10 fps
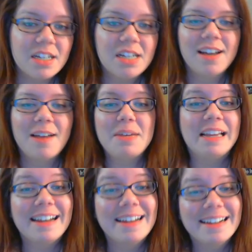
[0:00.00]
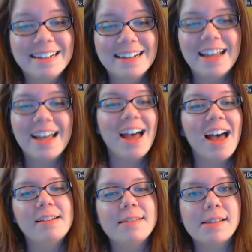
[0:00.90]
I mean, how
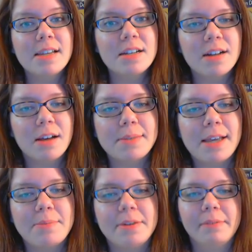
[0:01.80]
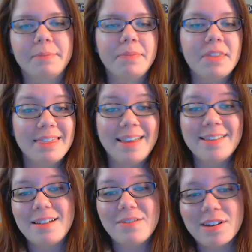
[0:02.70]
do skin jobs happen? That's
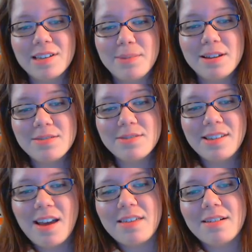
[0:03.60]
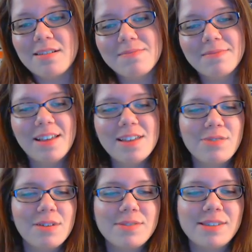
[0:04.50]
never explained to us either. Let's
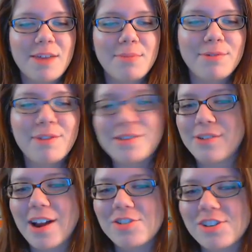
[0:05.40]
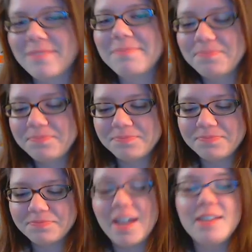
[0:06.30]
run with Cybrid Resurrection.
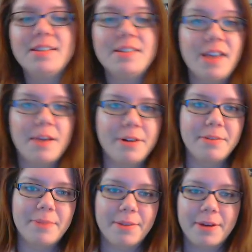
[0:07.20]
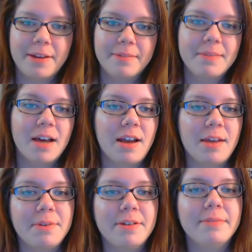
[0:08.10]
I say Cybrid, by the way, not
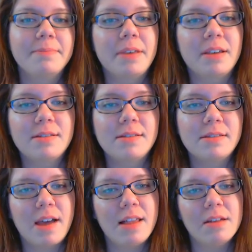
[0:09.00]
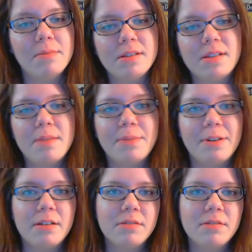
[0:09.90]
hybrid, because Cylon plus hybrid
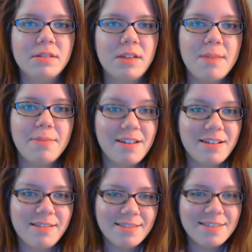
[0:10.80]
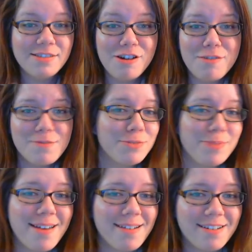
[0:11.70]
equals Cybrid. It's so much
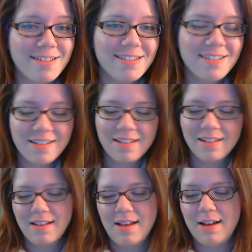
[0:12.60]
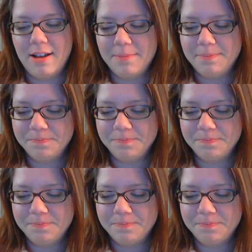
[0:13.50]
better. So